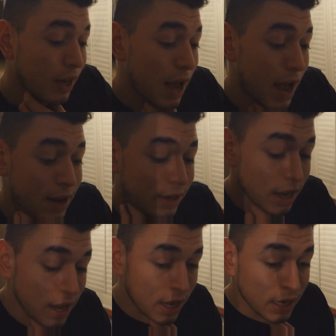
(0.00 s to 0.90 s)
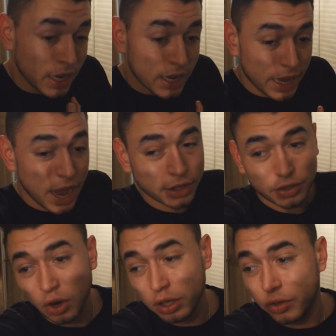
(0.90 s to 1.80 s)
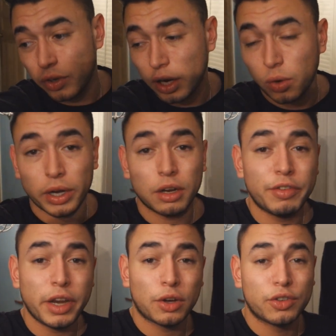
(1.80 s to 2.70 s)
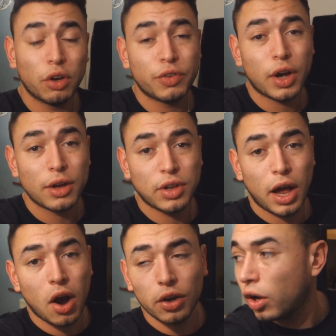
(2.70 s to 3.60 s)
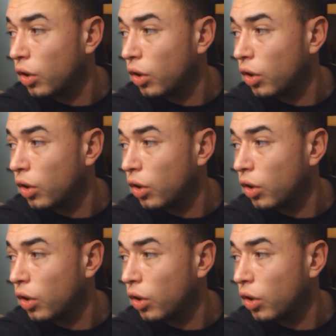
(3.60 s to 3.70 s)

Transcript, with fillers: And yeah, I just thought I'd do like a quick little video because a lot of you guys were like, oh,